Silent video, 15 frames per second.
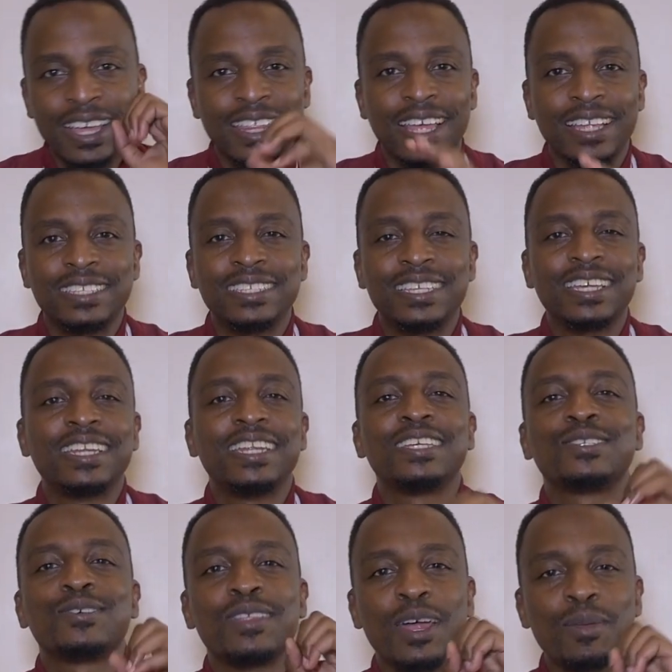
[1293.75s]
that
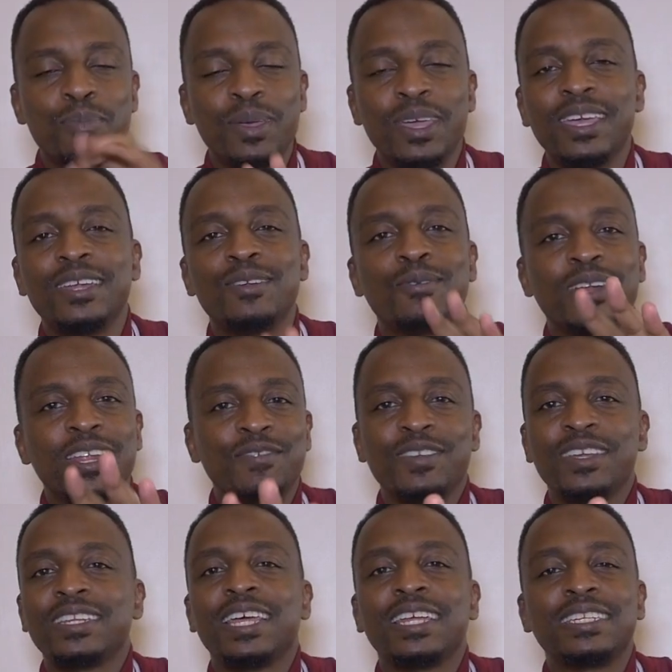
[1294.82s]
sickness or that pain, or
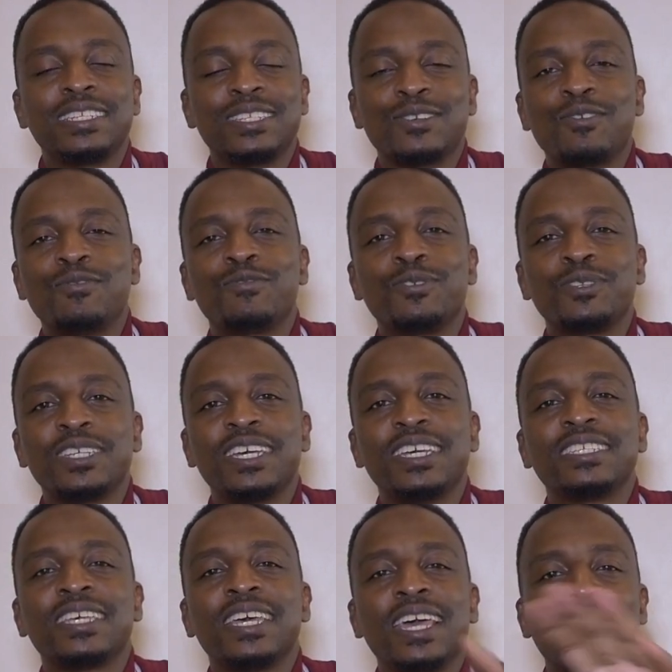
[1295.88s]
whatever that discomfort
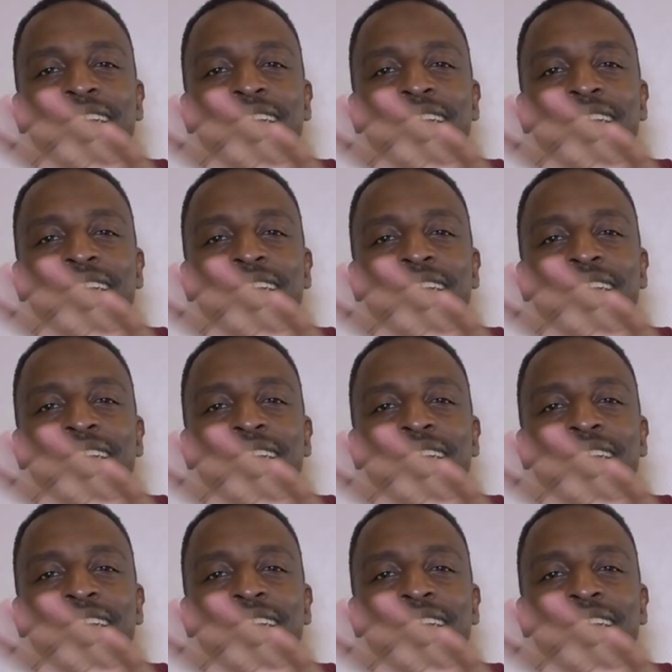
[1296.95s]
is,